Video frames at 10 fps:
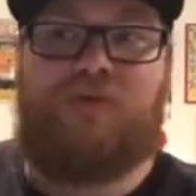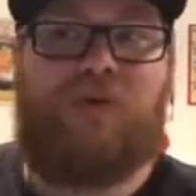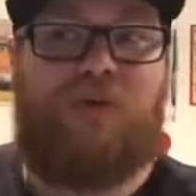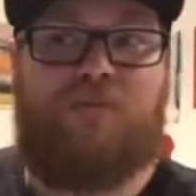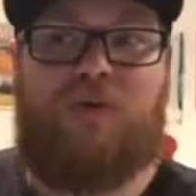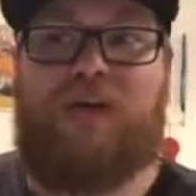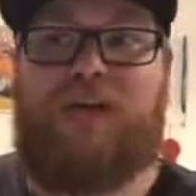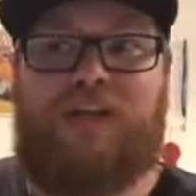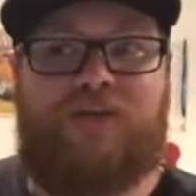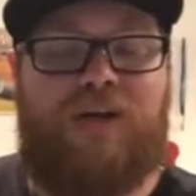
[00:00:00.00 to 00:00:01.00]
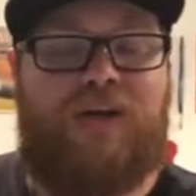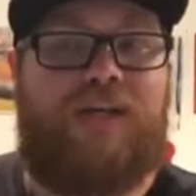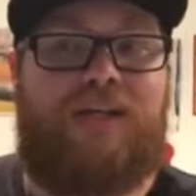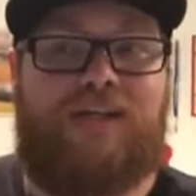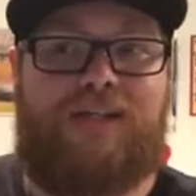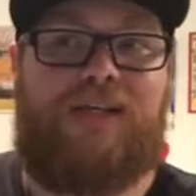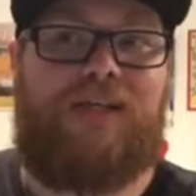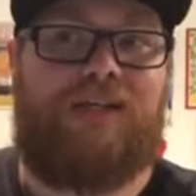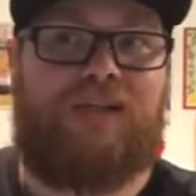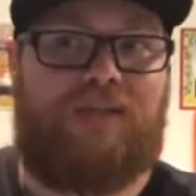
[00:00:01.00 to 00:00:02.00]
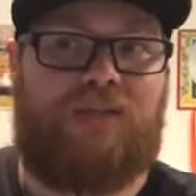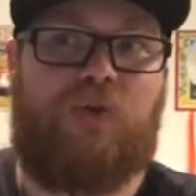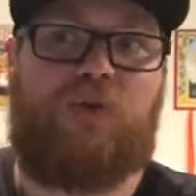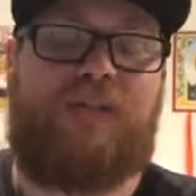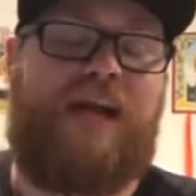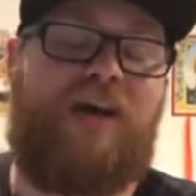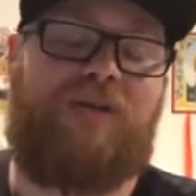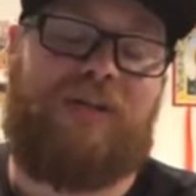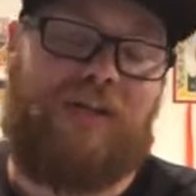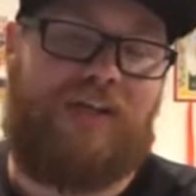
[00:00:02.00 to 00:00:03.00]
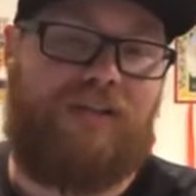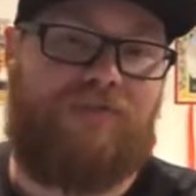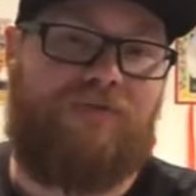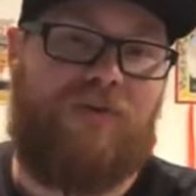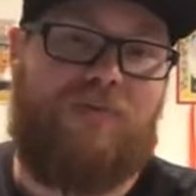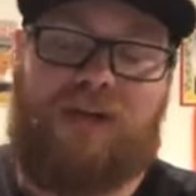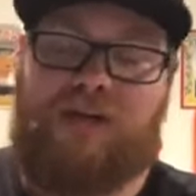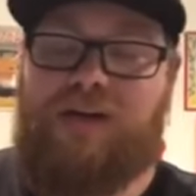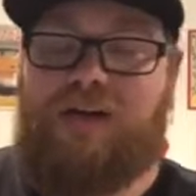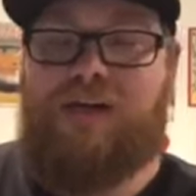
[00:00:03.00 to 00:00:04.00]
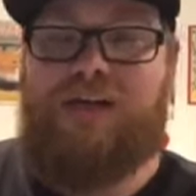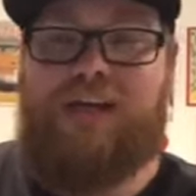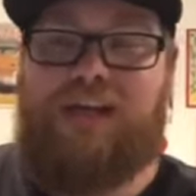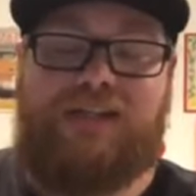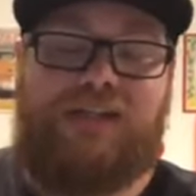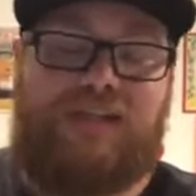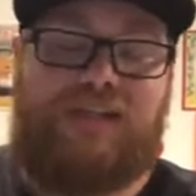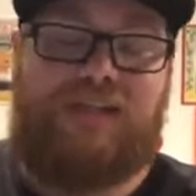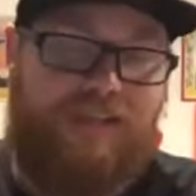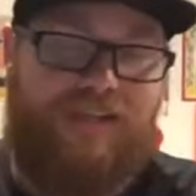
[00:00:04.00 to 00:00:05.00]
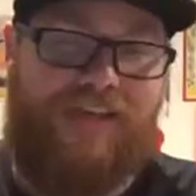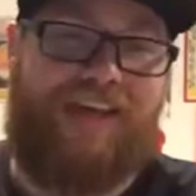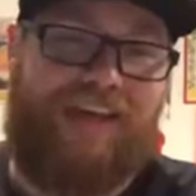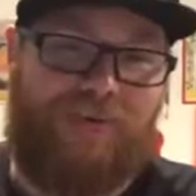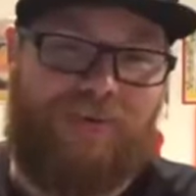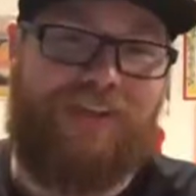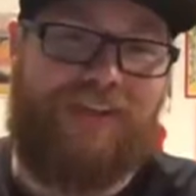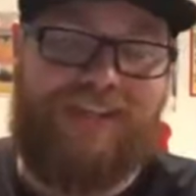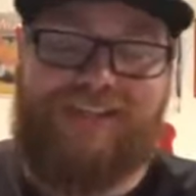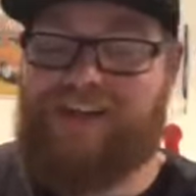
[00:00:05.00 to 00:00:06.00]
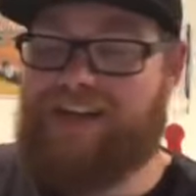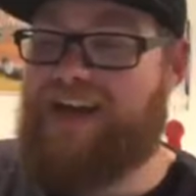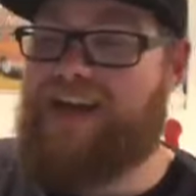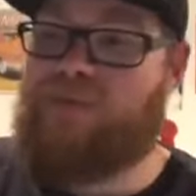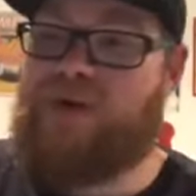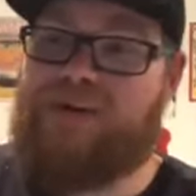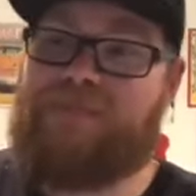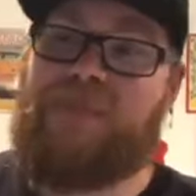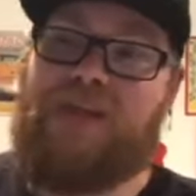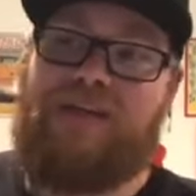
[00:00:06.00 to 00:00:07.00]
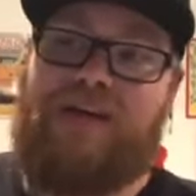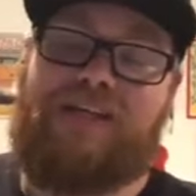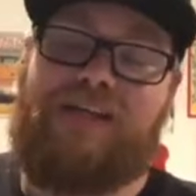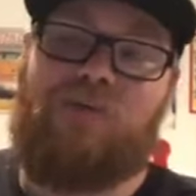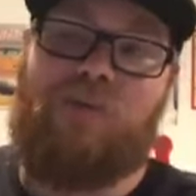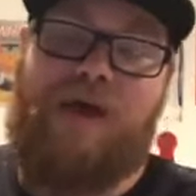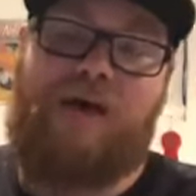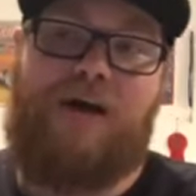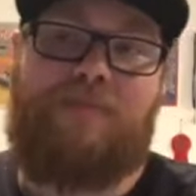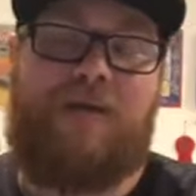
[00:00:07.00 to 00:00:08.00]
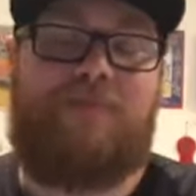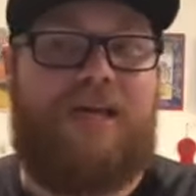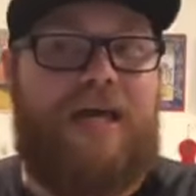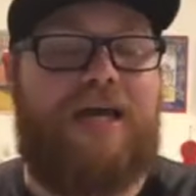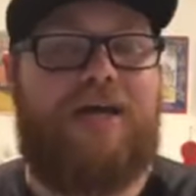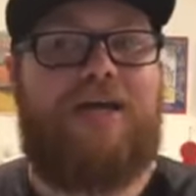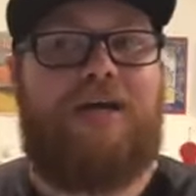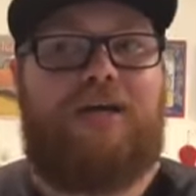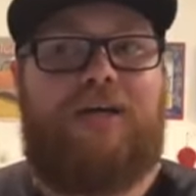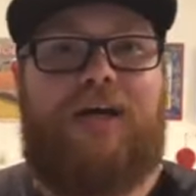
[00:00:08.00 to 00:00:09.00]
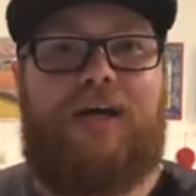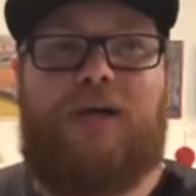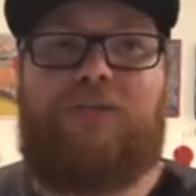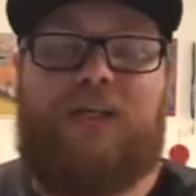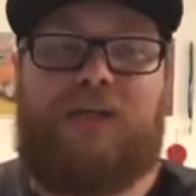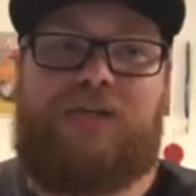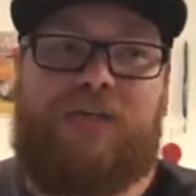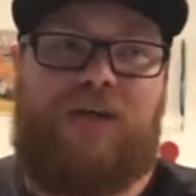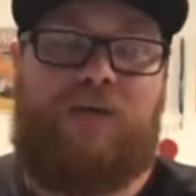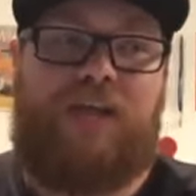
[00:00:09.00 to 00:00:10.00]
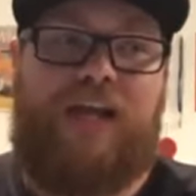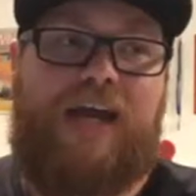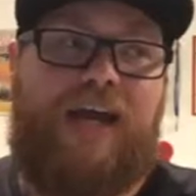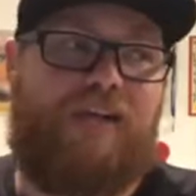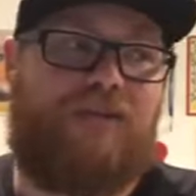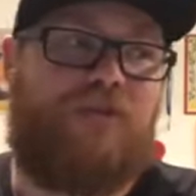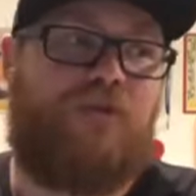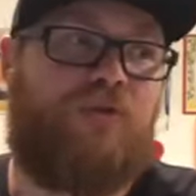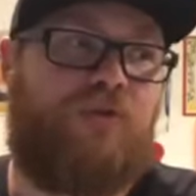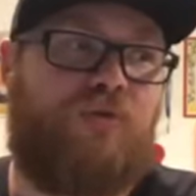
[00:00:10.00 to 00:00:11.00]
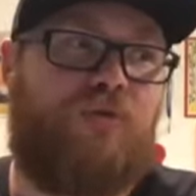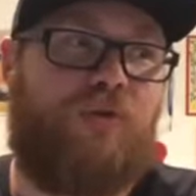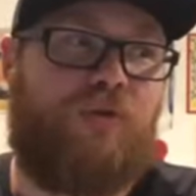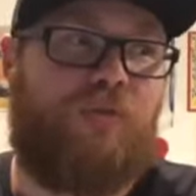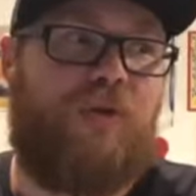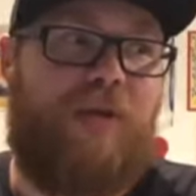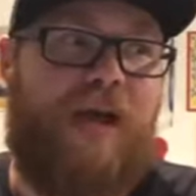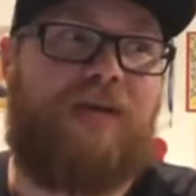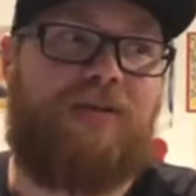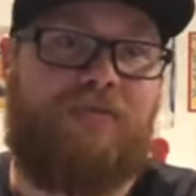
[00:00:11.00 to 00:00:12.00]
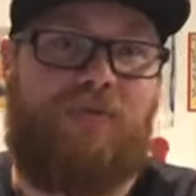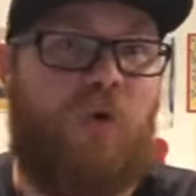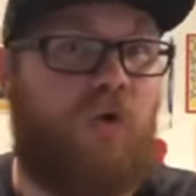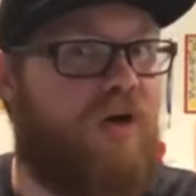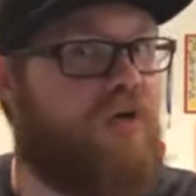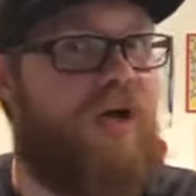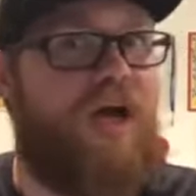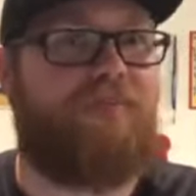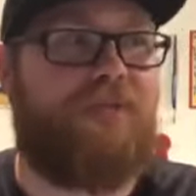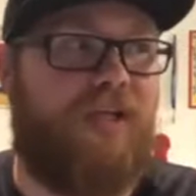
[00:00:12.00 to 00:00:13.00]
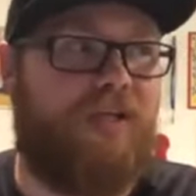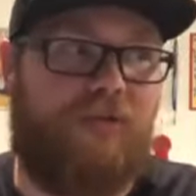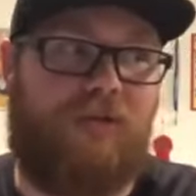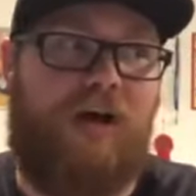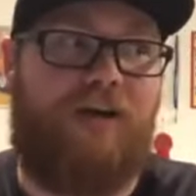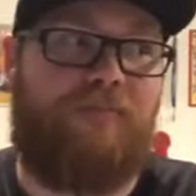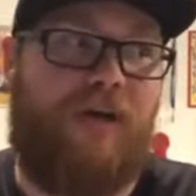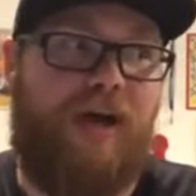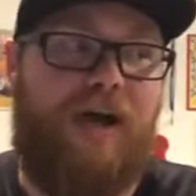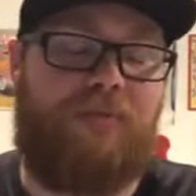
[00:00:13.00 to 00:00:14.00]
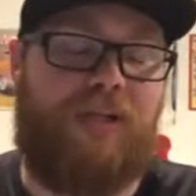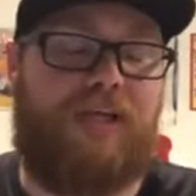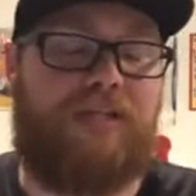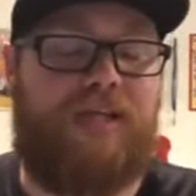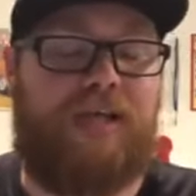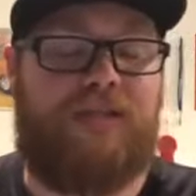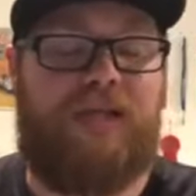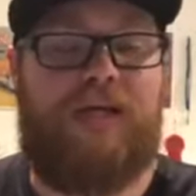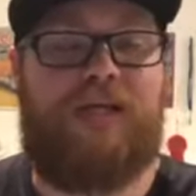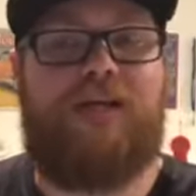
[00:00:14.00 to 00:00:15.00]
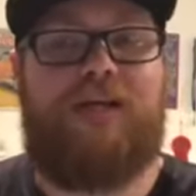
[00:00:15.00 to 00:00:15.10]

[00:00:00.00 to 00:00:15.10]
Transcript: you're homebrewing and you're trying to get this thing cooled down and into the fermenter, it sucks. It really does suck. I did a wet hop IPA a couple of years ago that I had 2 or 3 pounds of whole cone hops that I took off my hop plants outside,